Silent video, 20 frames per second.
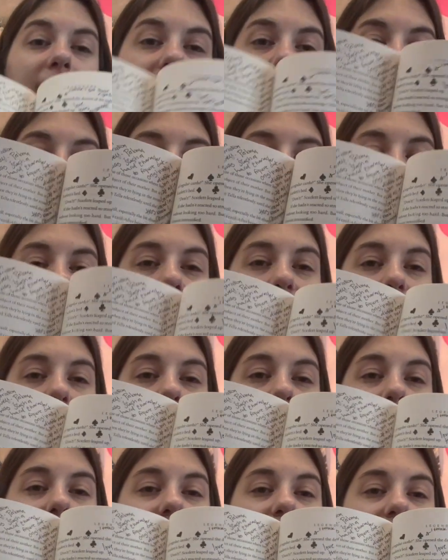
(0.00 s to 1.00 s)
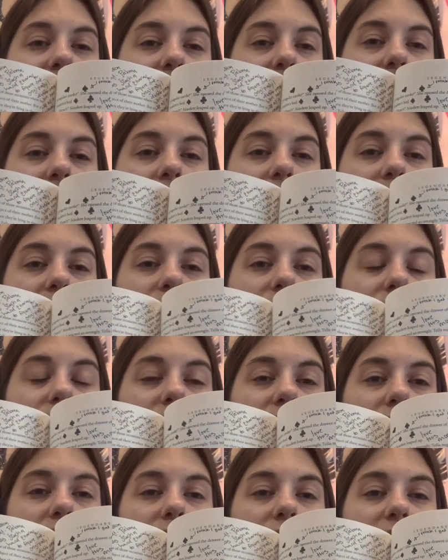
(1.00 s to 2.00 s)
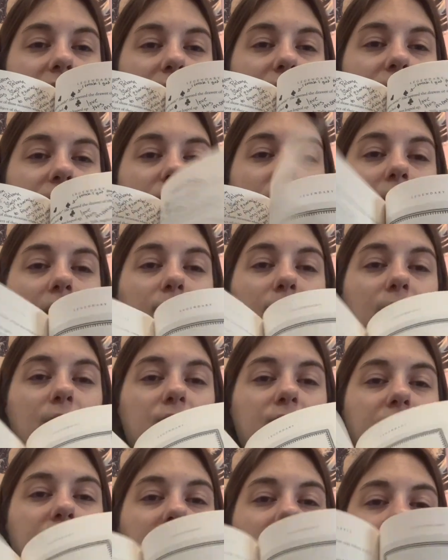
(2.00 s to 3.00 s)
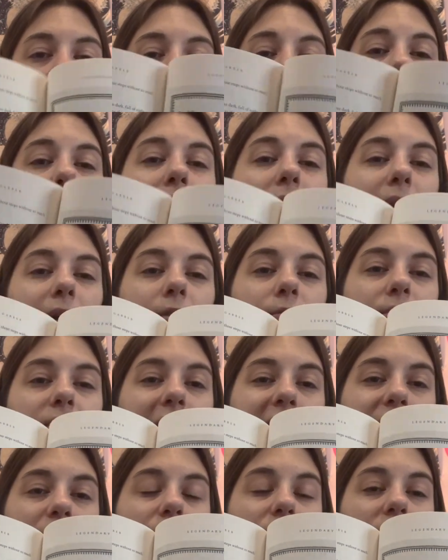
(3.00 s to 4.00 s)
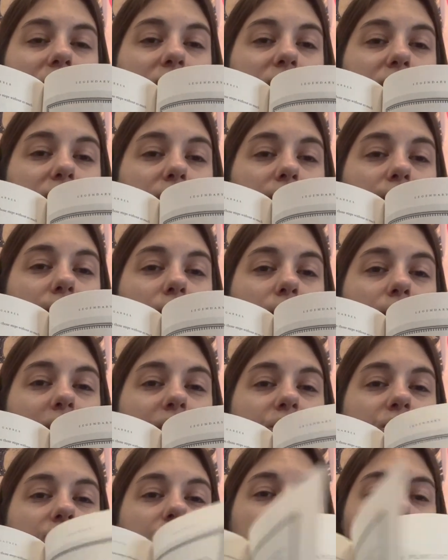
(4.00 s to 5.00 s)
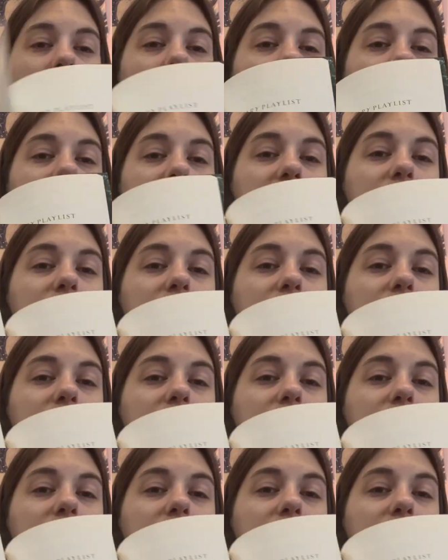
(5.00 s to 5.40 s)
and it has Stephanie Garber's little annotations for when she wrote it.